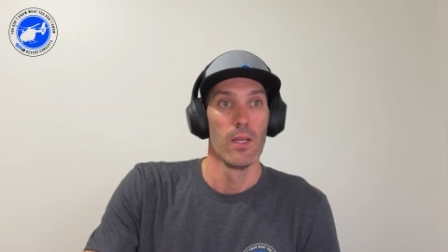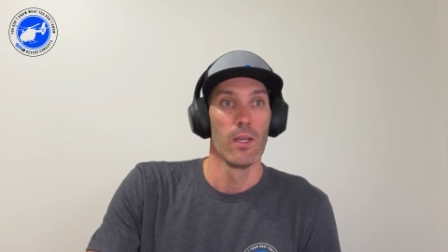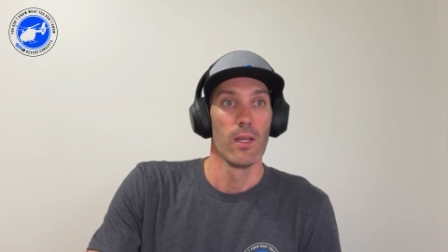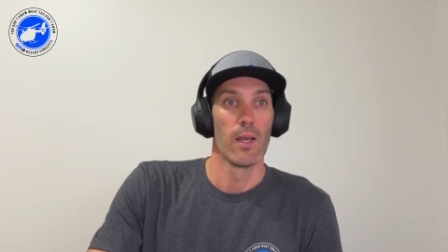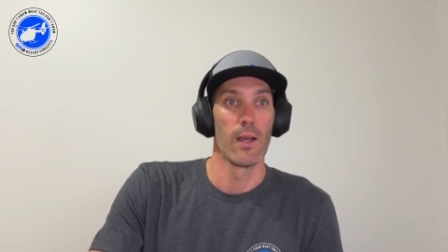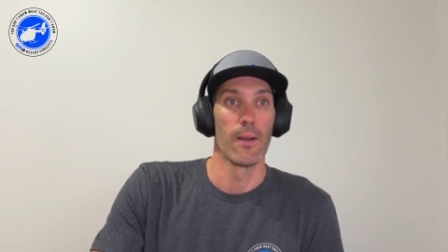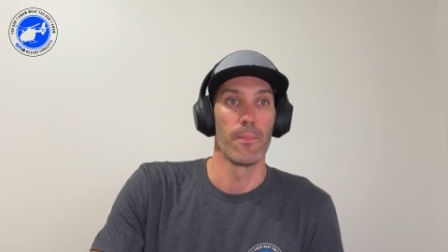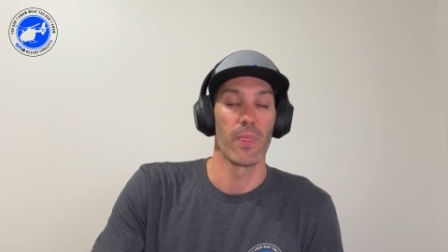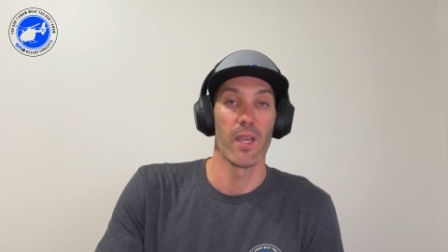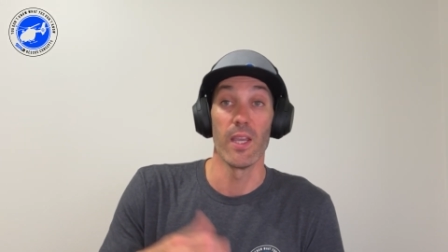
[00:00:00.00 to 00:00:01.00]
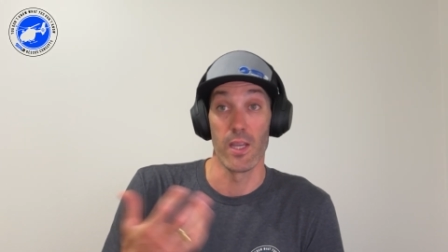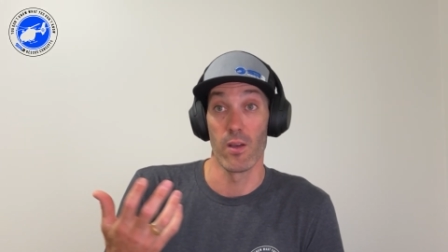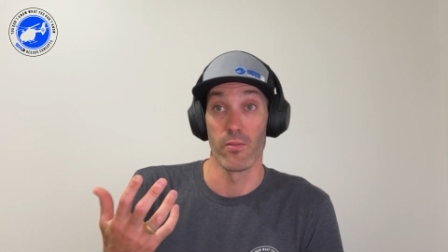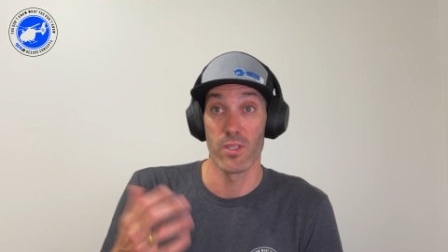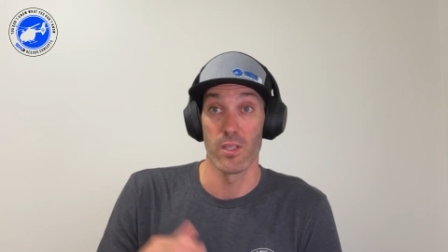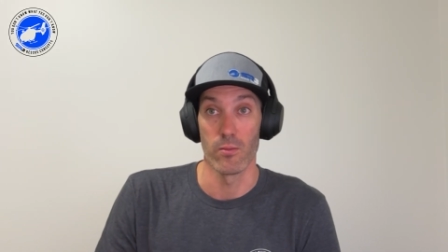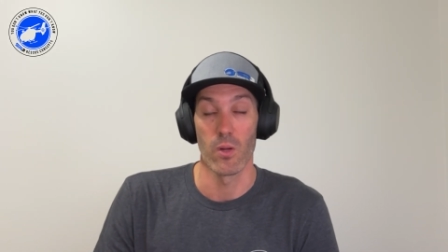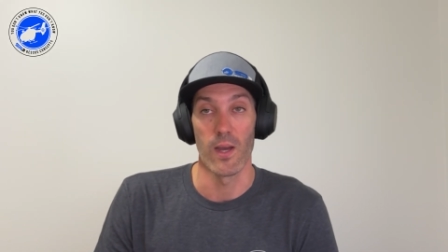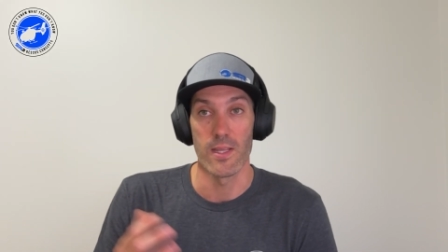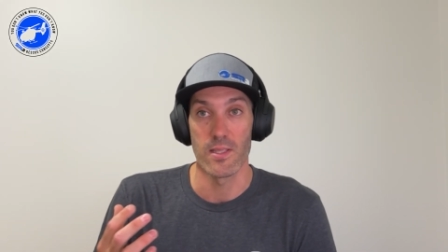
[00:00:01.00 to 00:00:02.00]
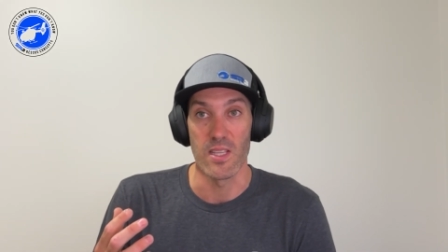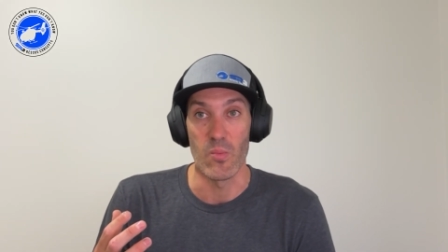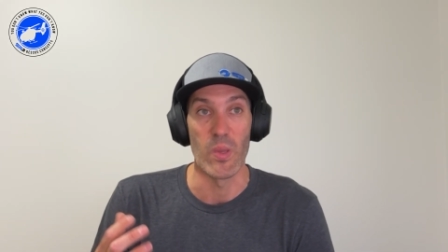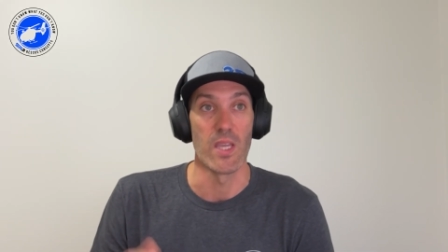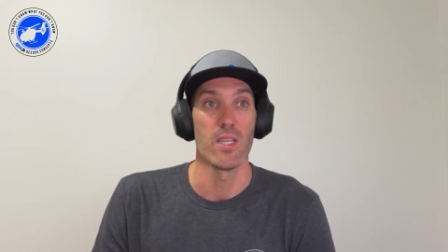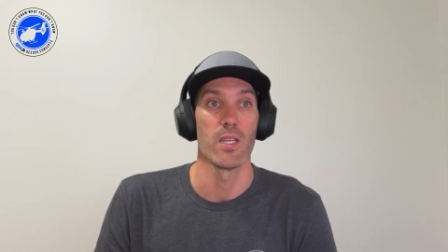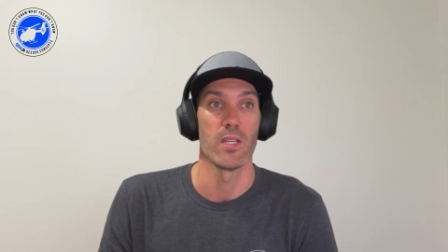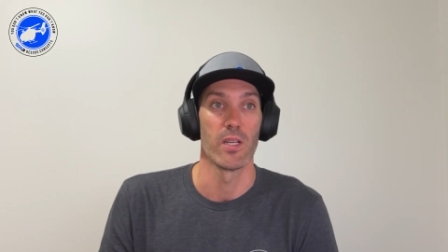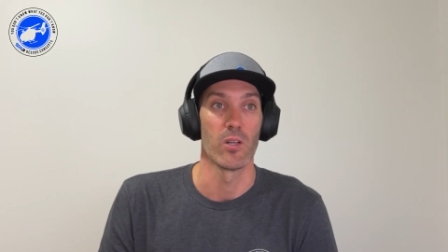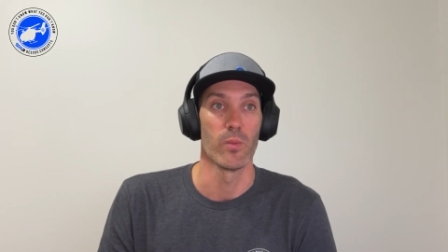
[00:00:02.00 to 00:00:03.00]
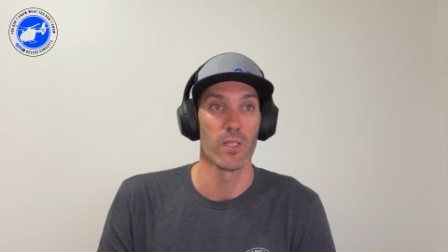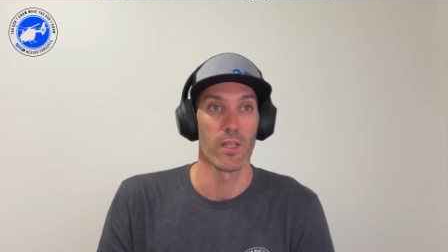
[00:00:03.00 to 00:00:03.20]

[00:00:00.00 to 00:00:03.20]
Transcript: Obviously, it requires CEP in your helmet.